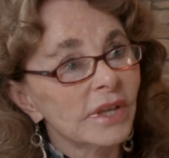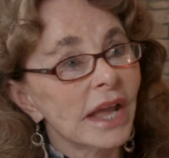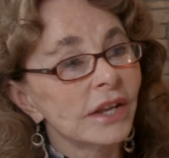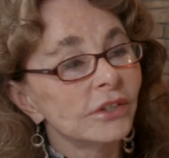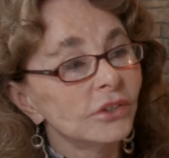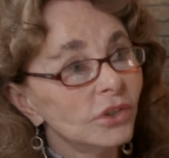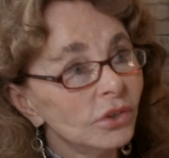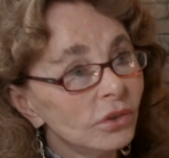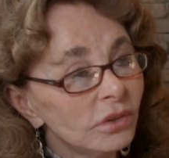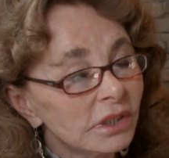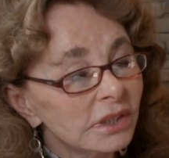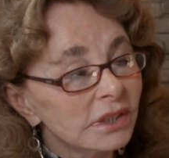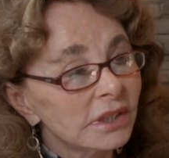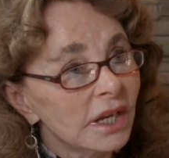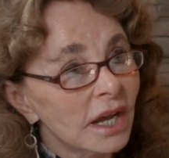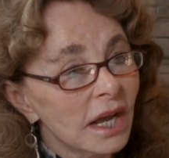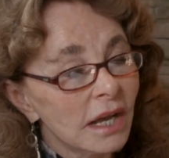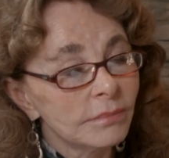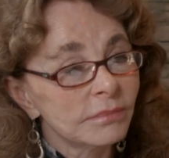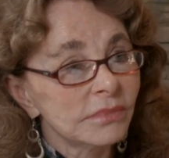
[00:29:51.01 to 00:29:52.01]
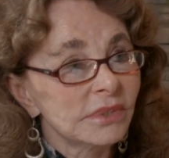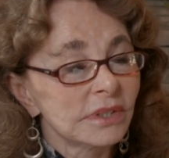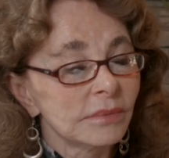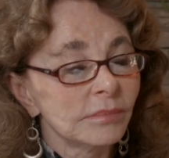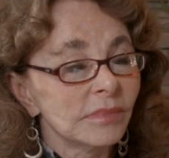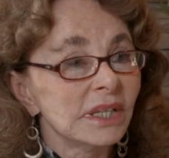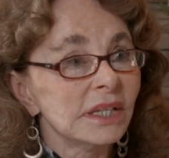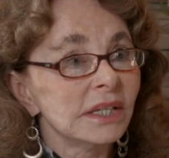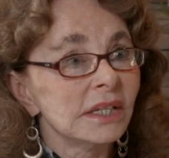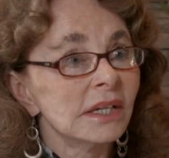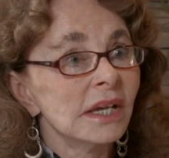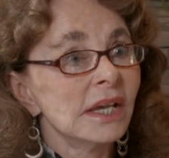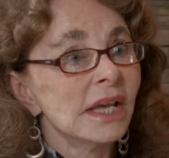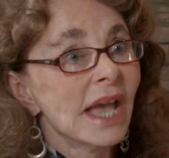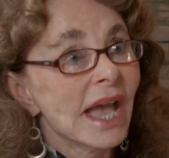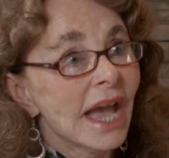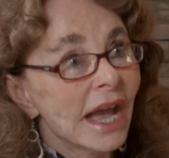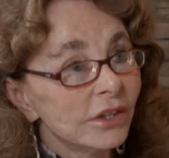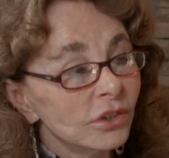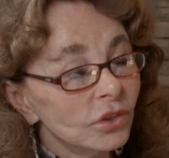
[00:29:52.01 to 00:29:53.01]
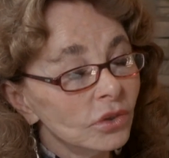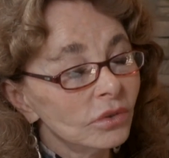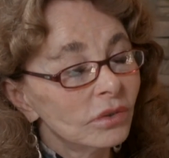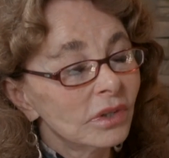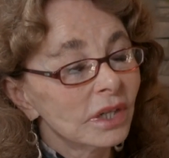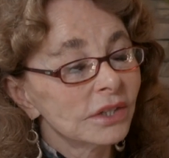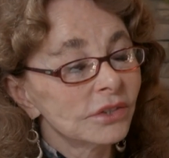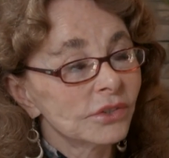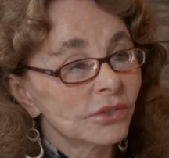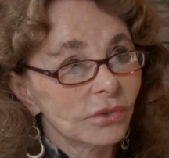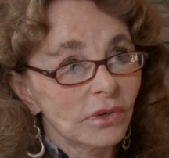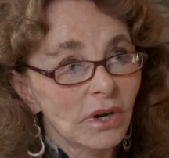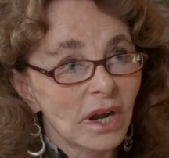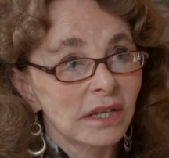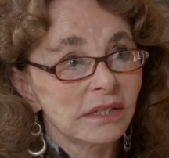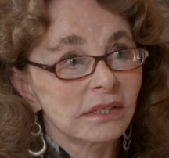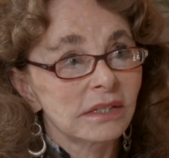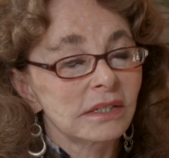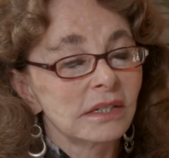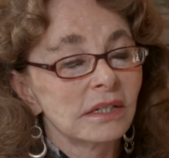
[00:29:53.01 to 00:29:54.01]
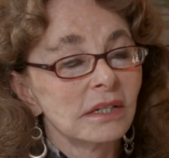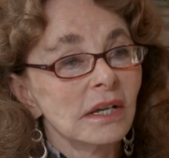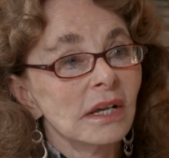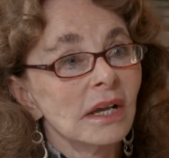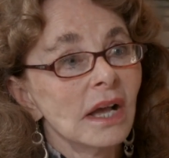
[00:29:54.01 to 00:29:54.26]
and you can come to me and you can trust.